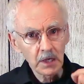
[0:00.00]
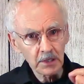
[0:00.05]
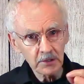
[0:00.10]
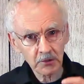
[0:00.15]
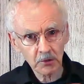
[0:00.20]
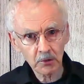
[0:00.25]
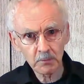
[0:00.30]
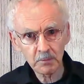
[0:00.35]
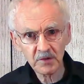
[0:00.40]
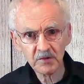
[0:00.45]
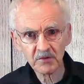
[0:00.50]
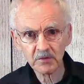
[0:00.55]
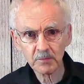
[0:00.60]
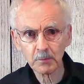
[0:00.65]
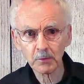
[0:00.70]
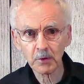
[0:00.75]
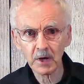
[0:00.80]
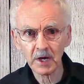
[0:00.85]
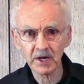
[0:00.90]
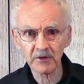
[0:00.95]
Don't be
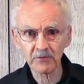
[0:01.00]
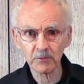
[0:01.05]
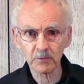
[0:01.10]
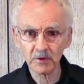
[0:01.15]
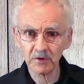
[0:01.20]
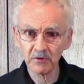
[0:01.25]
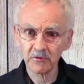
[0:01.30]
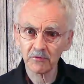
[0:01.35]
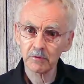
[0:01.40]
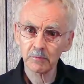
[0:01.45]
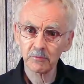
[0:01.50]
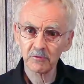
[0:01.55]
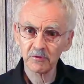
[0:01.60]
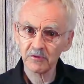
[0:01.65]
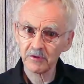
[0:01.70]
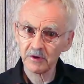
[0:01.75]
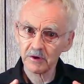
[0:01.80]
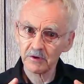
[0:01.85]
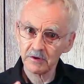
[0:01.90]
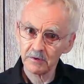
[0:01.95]
surprised when the
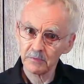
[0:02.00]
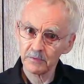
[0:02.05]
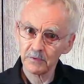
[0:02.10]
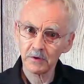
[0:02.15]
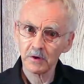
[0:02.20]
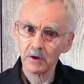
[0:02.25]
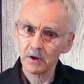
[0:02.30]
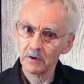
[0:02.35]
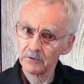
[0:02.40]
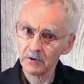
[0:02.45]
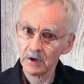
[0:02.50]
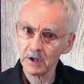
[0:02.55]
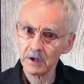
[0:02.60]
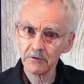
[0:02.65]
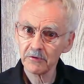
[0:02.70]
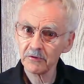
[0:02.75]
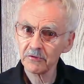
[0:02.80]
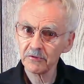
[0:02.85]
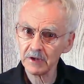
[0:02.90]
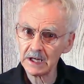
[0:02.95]
Scriptures are difficult to
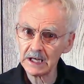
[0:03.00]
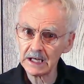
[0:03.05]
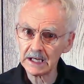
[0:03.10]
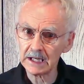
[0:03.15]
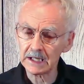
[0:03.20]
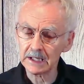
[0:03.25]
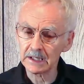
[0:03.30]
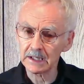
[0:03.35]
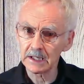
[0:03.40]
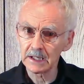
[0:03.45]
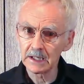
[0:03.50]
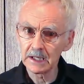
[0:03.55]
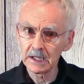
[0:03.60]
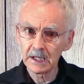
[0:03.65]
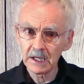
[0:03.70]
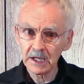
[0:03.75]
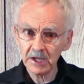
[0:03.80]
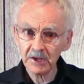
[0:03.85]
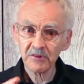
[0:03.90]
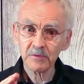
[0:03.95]
understand,
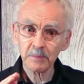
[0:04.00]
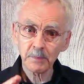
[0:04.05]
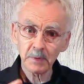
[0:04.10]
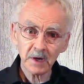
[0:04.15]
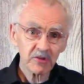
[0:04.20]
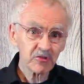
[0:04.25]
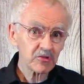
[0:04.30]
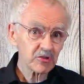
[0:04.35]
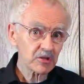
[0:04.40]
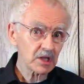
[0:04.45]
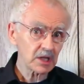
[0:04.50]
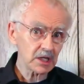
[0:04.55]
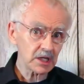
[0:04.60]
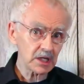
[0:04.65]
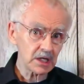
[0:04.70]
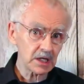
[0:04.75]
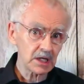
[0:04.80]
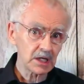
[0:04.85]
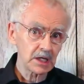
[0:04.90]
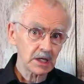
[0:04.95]
especially
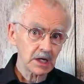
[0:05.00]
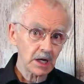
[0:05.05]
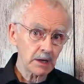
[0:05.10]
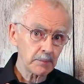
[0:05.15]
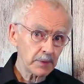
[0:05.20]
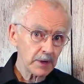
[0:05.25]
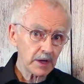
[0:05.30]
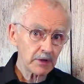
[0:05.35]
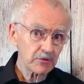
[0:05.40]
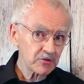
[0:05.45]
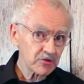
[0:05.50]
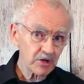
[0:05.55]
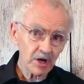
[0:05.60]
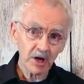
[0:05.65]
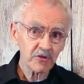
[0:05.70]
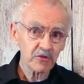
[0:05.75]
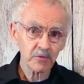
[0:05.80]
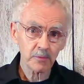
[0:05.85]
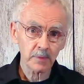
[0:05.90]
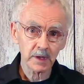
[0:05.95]
about
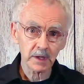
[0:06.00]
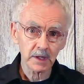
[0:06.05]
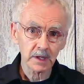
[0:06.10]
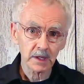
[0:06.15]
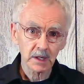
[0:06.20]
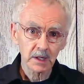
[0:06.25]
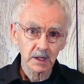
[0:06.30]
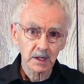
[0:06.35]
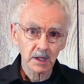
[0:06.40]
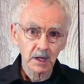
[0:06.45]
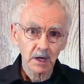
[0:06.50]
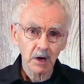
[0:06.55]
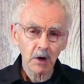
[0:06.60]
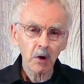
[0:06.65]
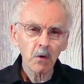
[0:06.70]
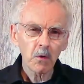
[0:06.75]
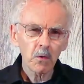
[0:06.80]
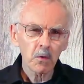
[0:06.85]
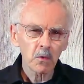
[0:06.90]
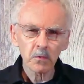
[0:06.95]
judgment.
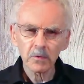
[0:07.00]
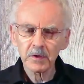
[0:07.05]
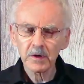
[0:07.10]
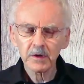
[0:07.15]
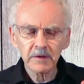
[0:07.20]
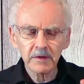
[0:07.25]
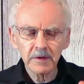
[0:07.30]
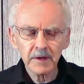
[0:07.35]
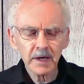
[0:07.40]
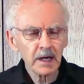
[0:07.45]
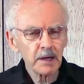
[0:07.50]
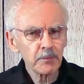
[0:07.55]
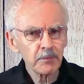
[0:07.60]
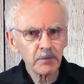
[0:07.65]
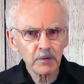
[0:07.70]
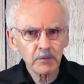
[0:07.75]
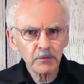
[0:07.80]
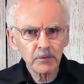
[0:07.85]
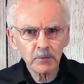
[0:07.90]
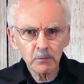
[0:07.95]
Oh, the depth
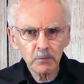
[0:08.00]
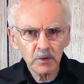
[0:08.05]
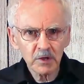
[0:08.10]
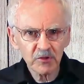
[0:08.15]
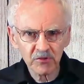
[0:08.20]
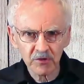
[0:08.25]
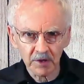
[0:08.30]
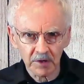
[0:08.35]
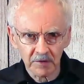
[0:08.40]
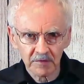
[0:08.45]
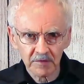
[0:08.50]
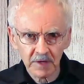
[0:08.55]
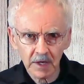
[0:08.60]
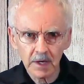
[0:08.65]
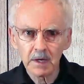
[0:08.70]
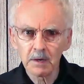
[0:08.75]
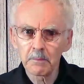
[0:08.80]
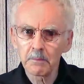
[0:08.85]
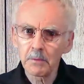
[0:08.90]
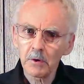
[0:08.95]
of the riches,
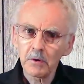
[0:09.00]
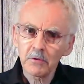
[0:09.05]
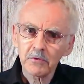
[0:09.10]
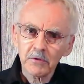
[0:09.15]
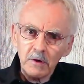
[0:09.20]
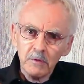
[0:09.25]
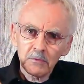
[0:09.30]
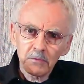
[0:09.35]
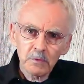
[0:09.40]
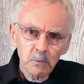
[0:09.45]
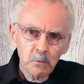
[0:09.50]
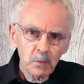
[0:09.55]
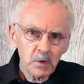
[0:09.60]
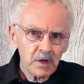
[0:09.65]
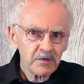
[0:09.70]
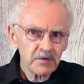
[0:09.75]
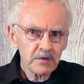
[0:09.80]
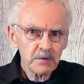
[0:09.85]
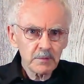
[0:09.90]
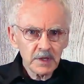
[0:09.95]
both of the
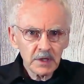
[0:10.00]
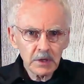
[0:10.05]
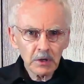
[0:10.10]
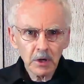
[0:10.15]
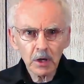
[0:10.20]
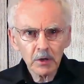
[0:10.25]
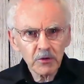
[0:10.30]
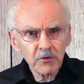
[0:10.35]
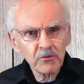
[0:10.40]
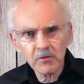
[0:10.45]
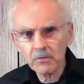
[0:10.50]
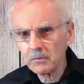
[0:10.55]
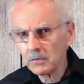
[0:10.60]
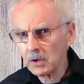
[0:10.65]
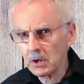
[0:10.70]
wisdom and knowledge of